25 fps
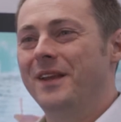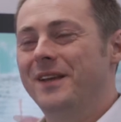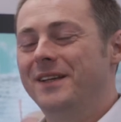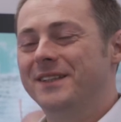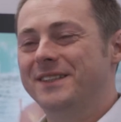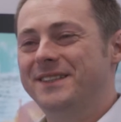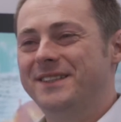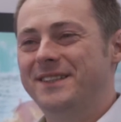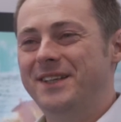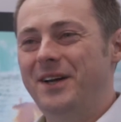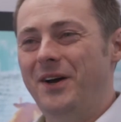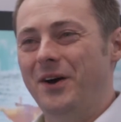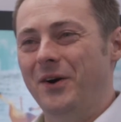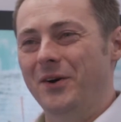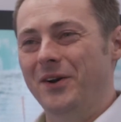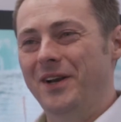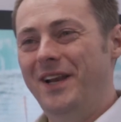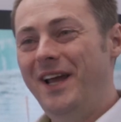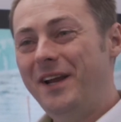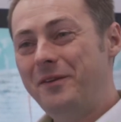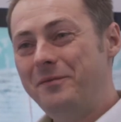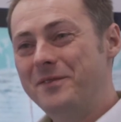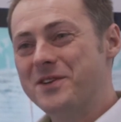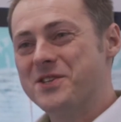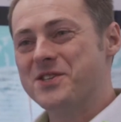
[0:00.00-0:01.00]
So
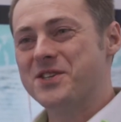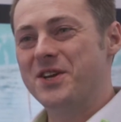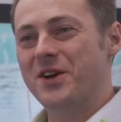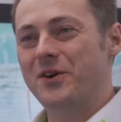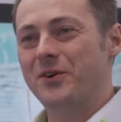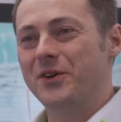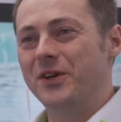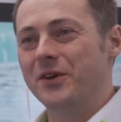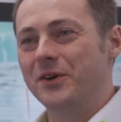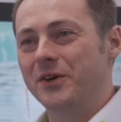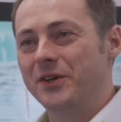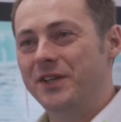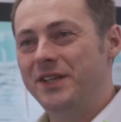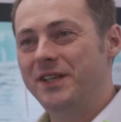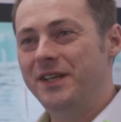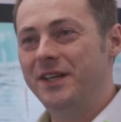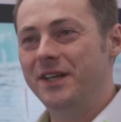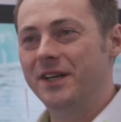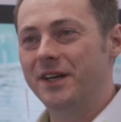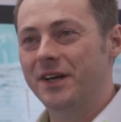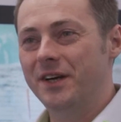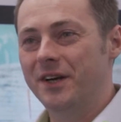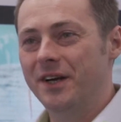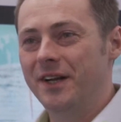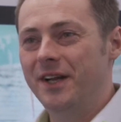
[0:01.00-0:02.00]
let me show you
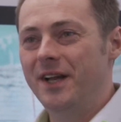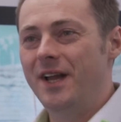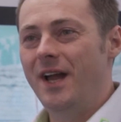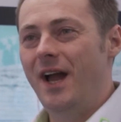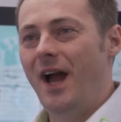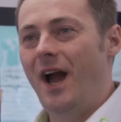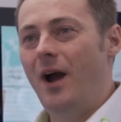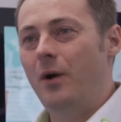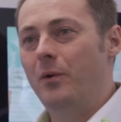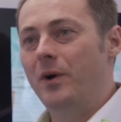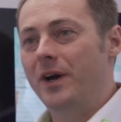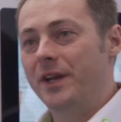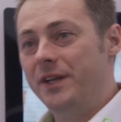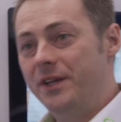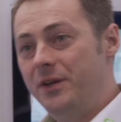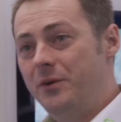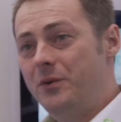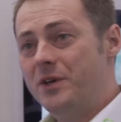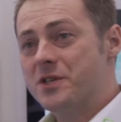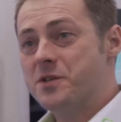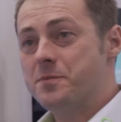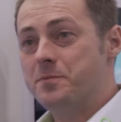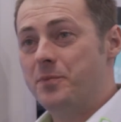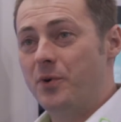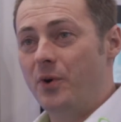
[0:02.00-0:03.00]
here our
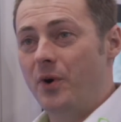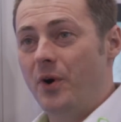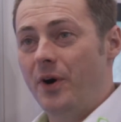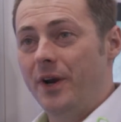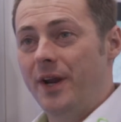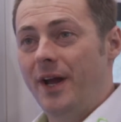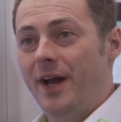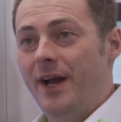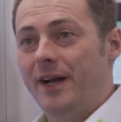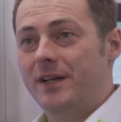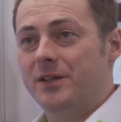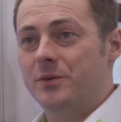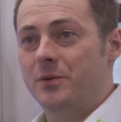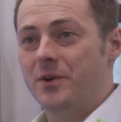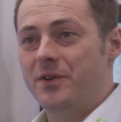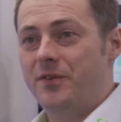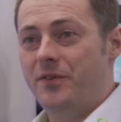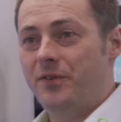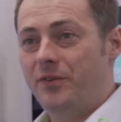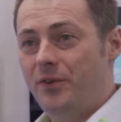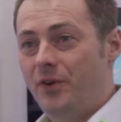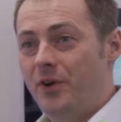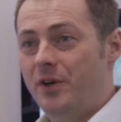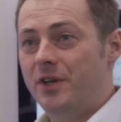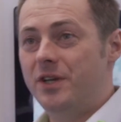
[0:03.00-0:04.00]
newest product with
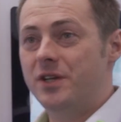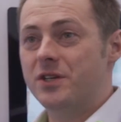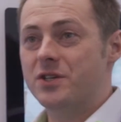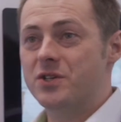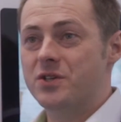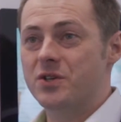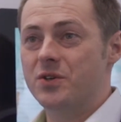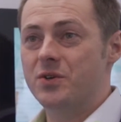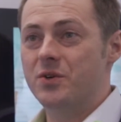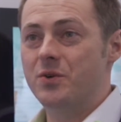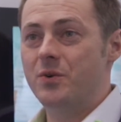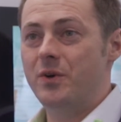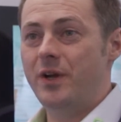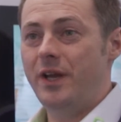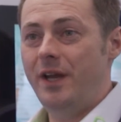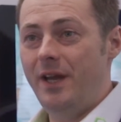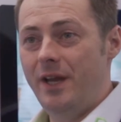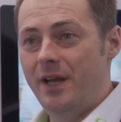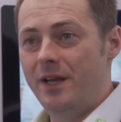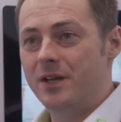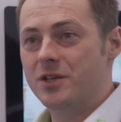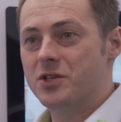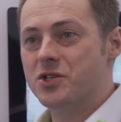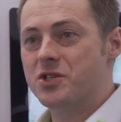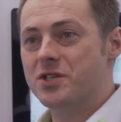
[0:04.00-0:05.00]

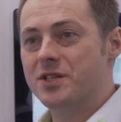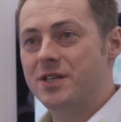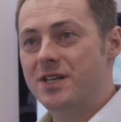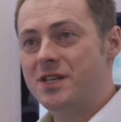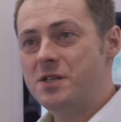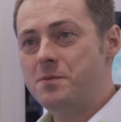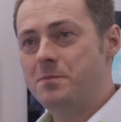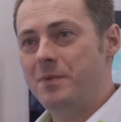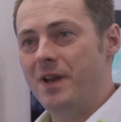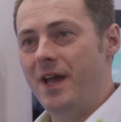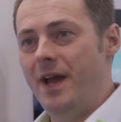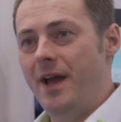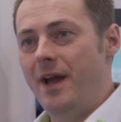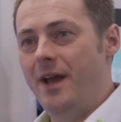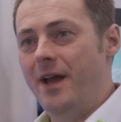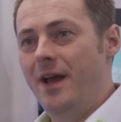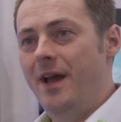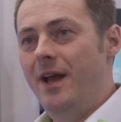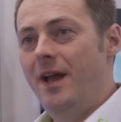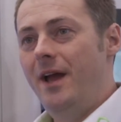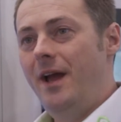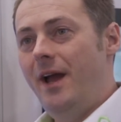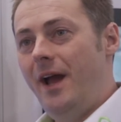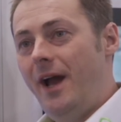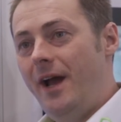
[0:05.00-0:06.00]
32-inch display
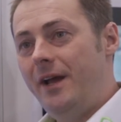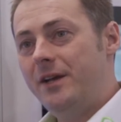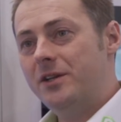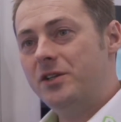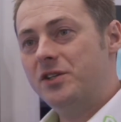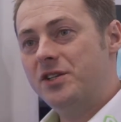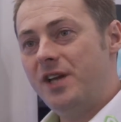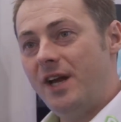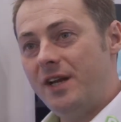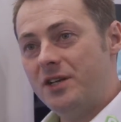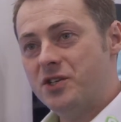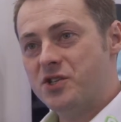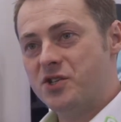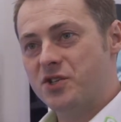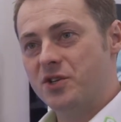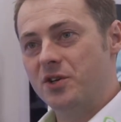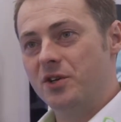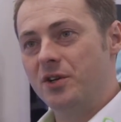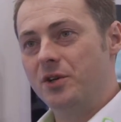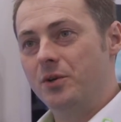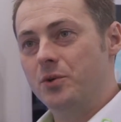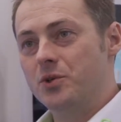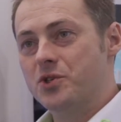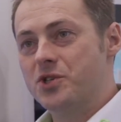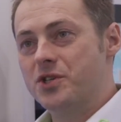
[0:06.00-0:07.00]
and touch
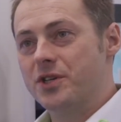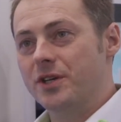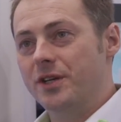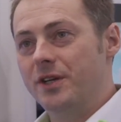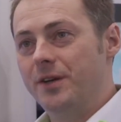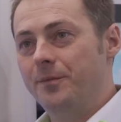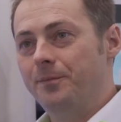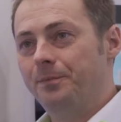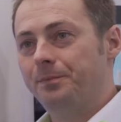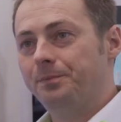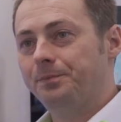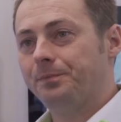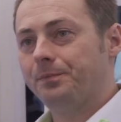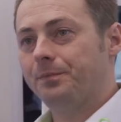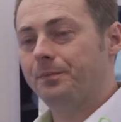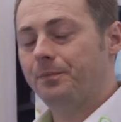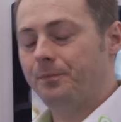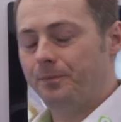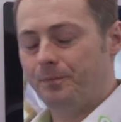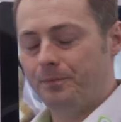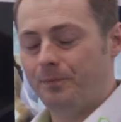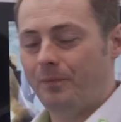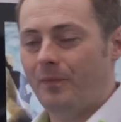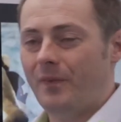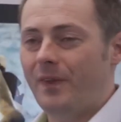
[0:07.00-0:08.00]
solution,
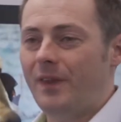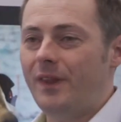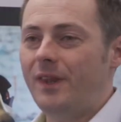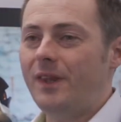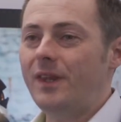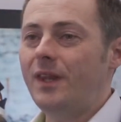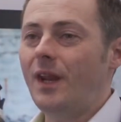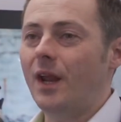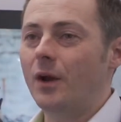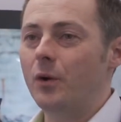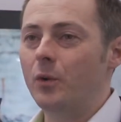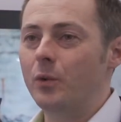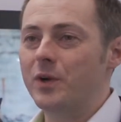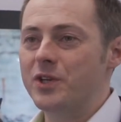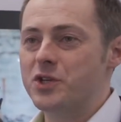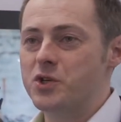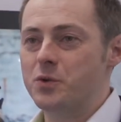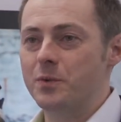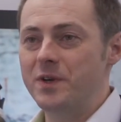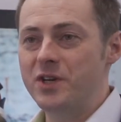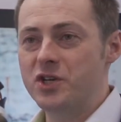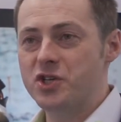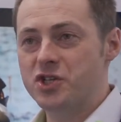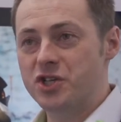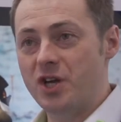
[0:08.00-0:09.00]
which
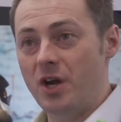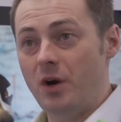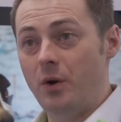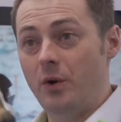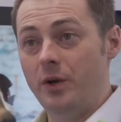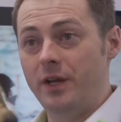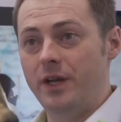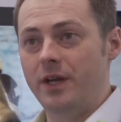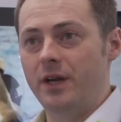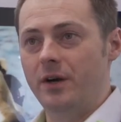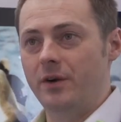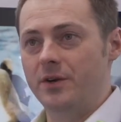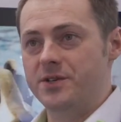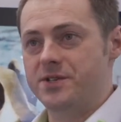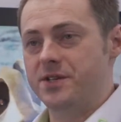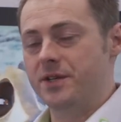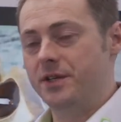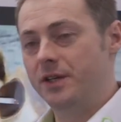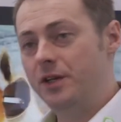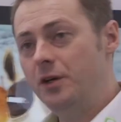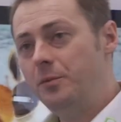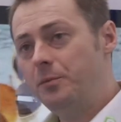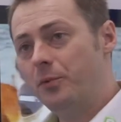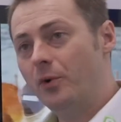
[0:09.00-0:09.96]
we show here as a new